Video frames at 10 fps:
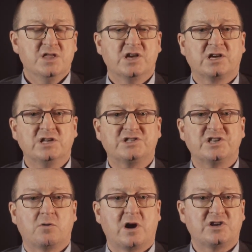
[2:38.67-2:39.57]
that
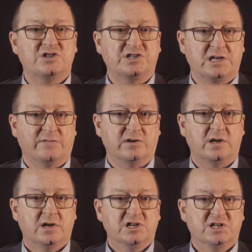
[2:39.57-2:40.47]
consideration is given
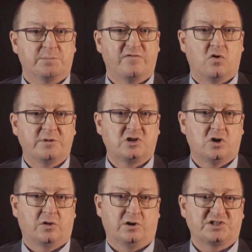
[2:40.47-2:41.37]
to performing
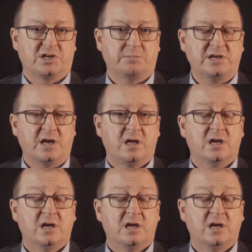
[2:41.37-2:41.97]
colonoscopy,